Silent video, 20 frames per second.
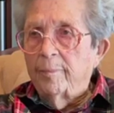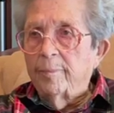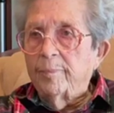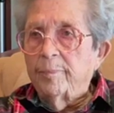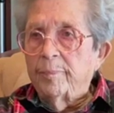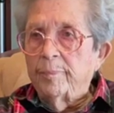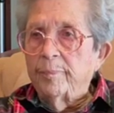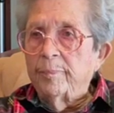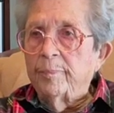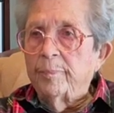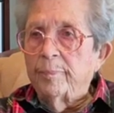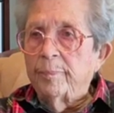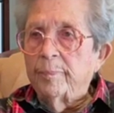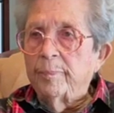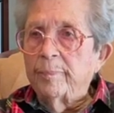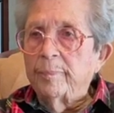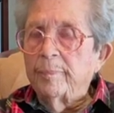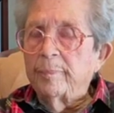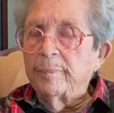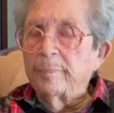Mm-hmm.
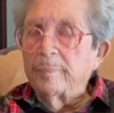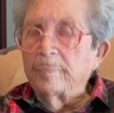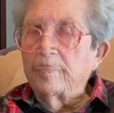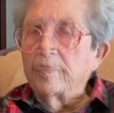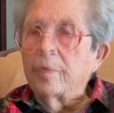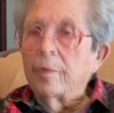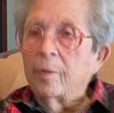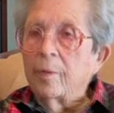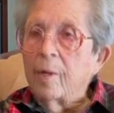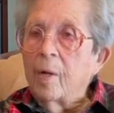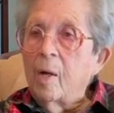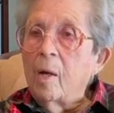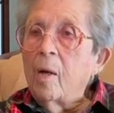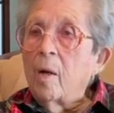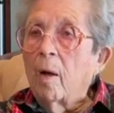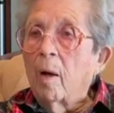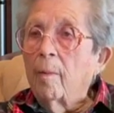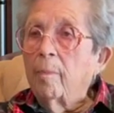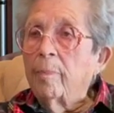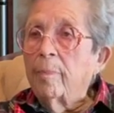Or
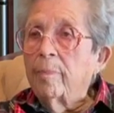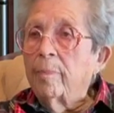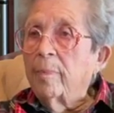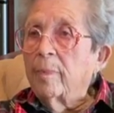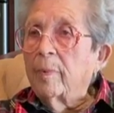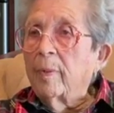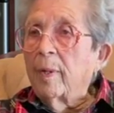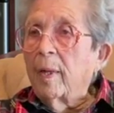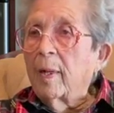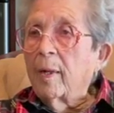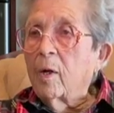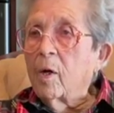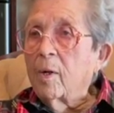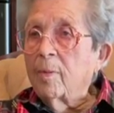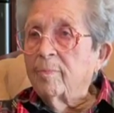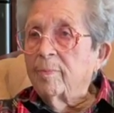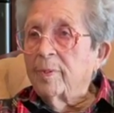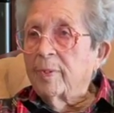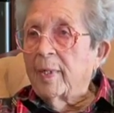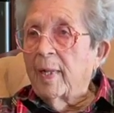
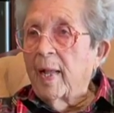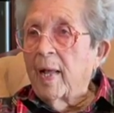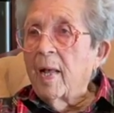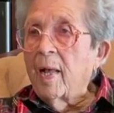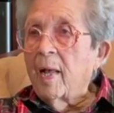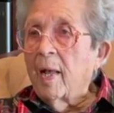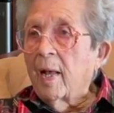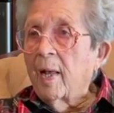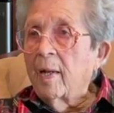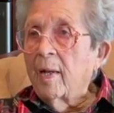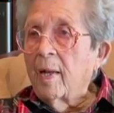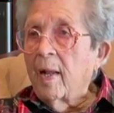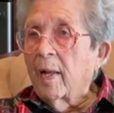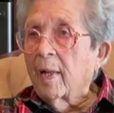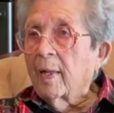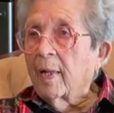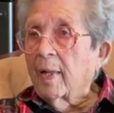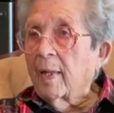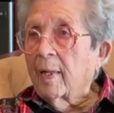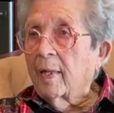Cub's dad, I
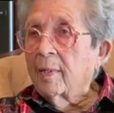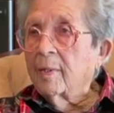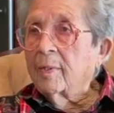guess,